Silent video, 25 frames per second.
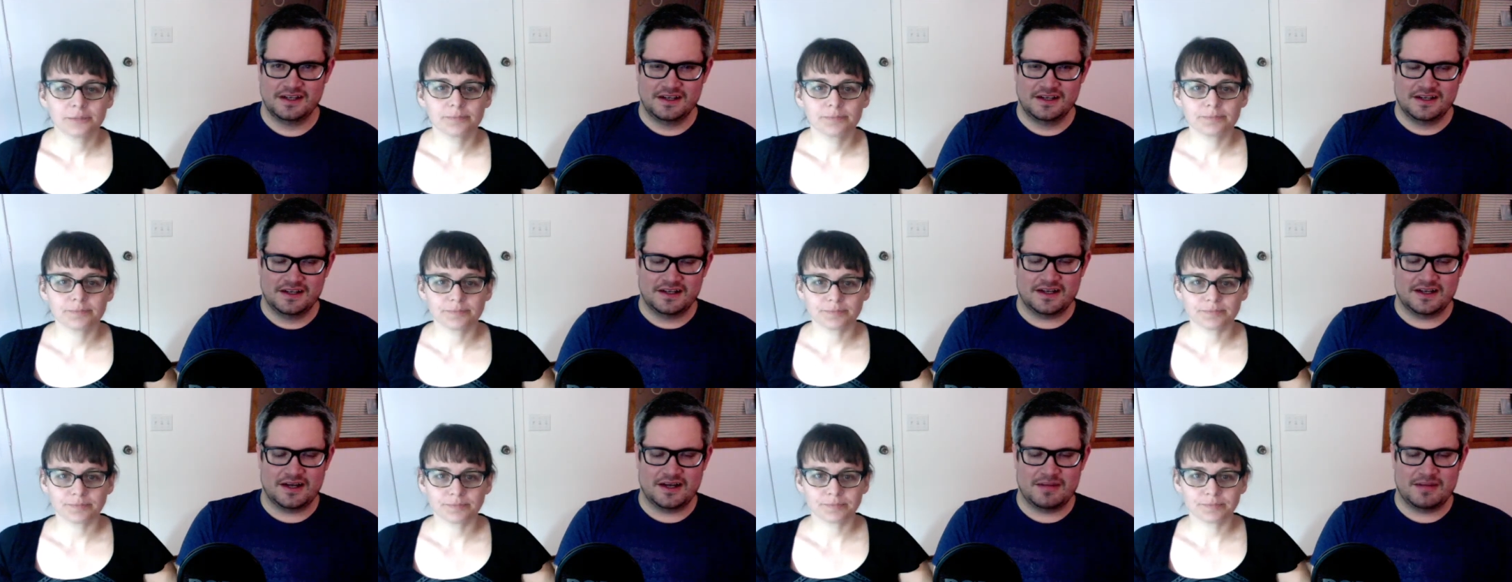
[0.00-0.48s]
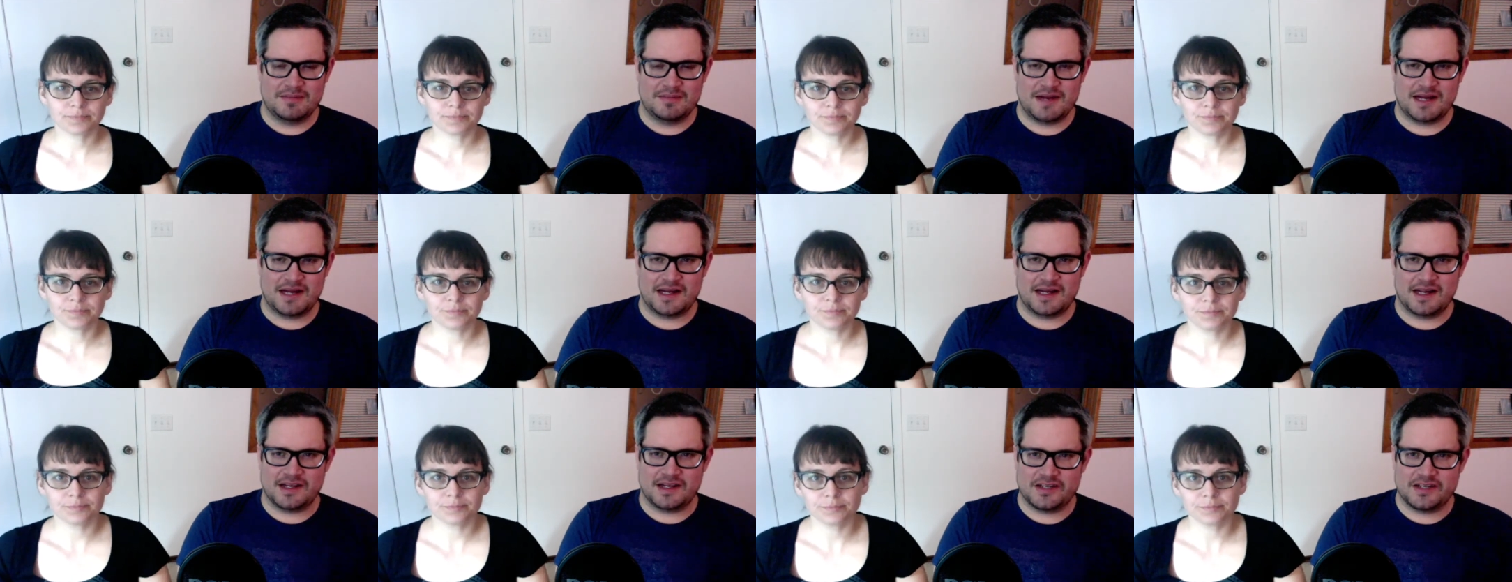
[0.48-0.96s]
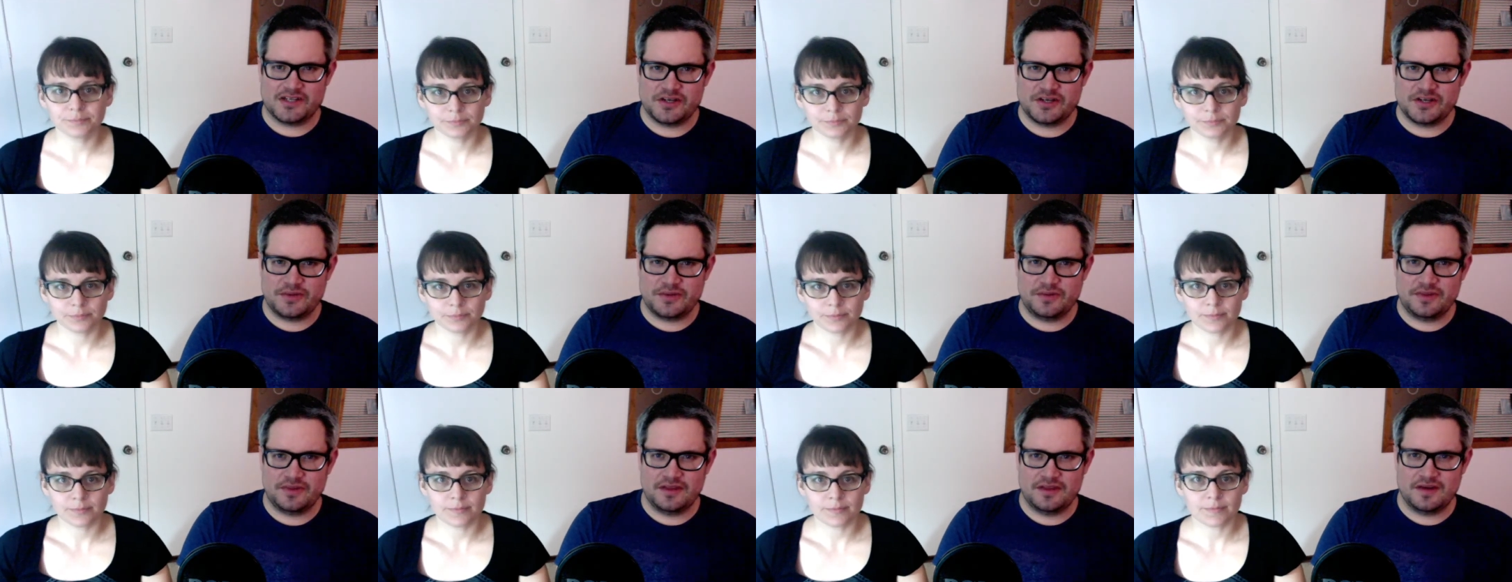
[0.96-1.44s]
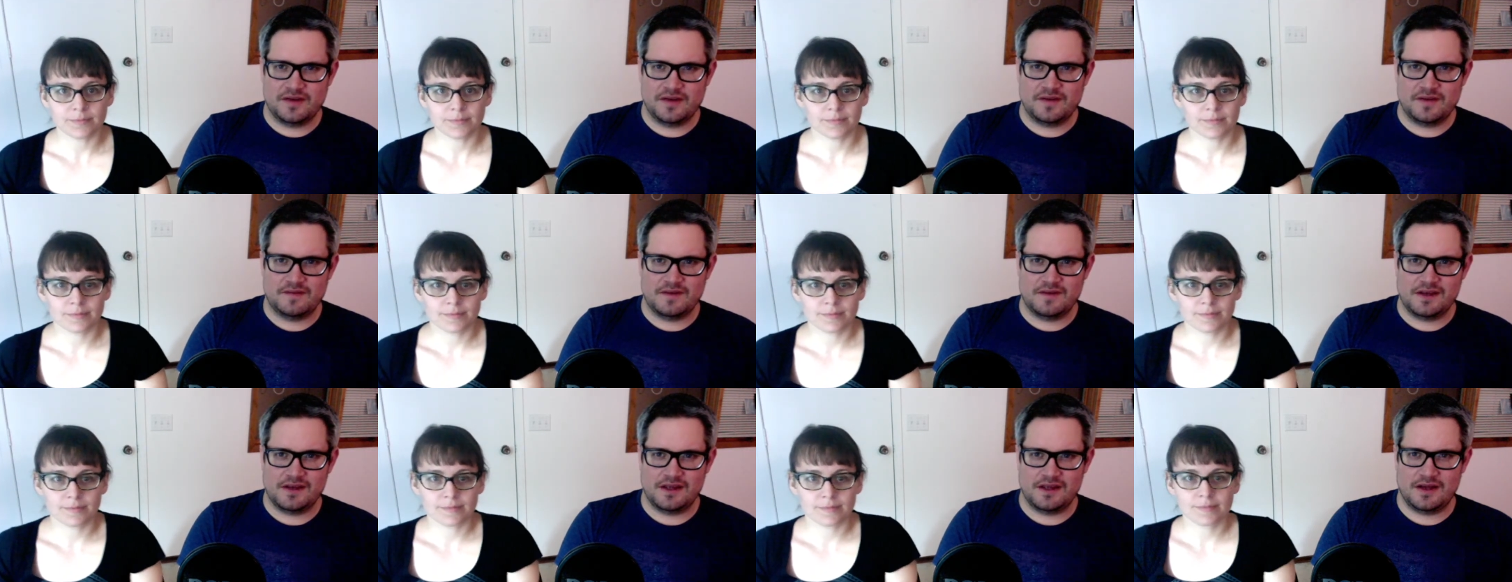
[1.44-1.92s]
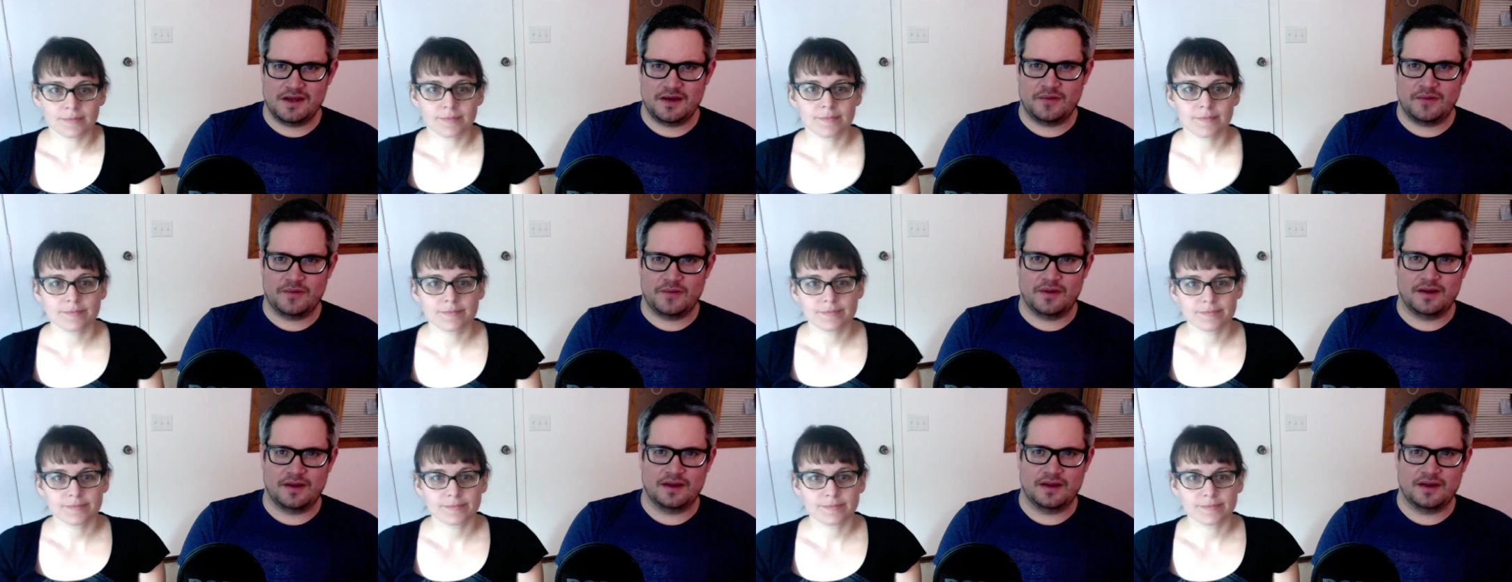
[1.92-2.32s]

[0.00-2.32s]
Speaker 1: come back at you with another video.